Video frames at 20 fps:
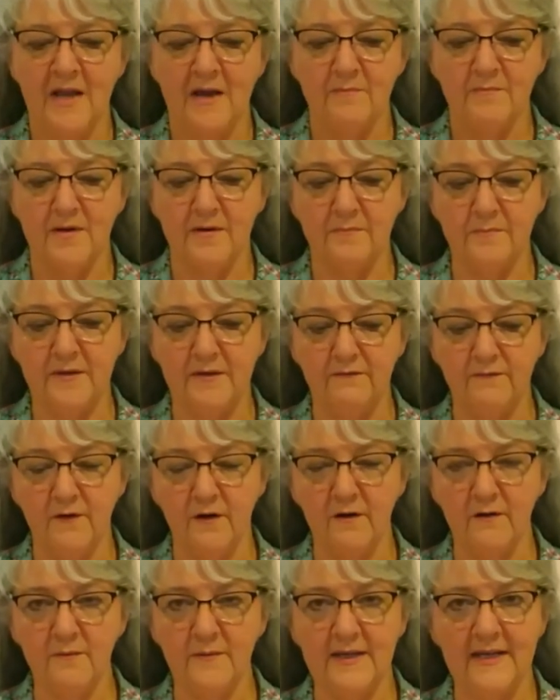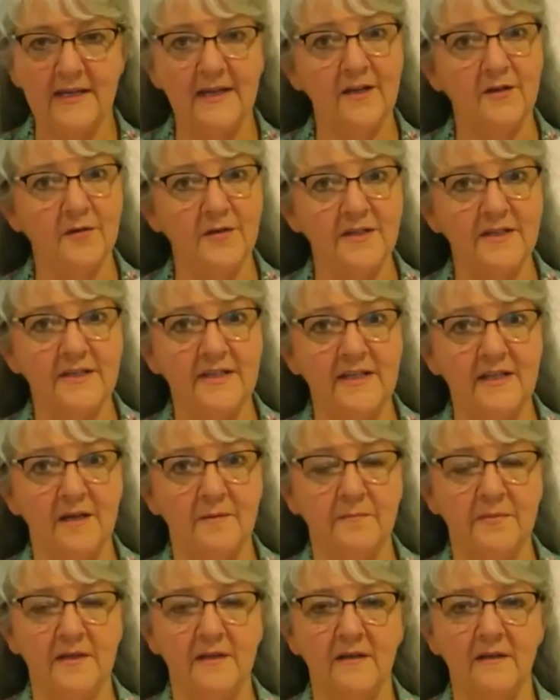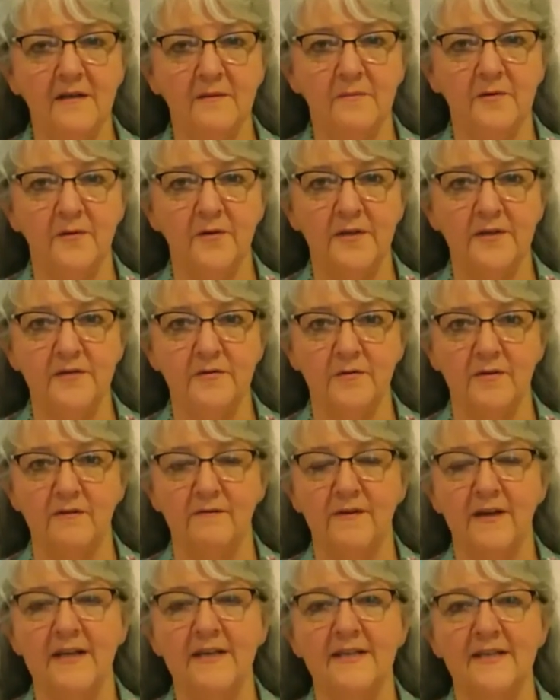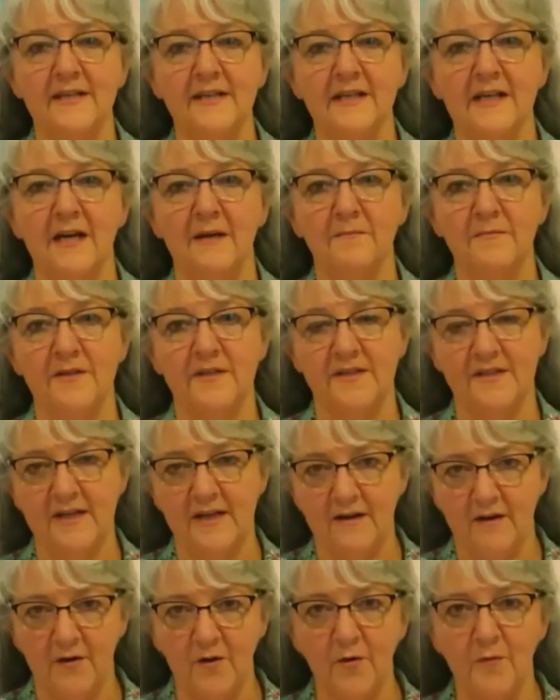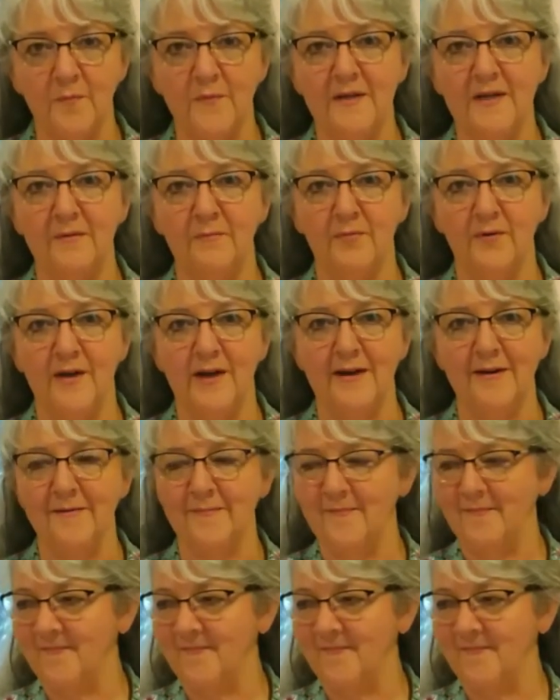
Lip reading: But before we get Christy up here, I'm going to invite Dick up to say our opening prayer.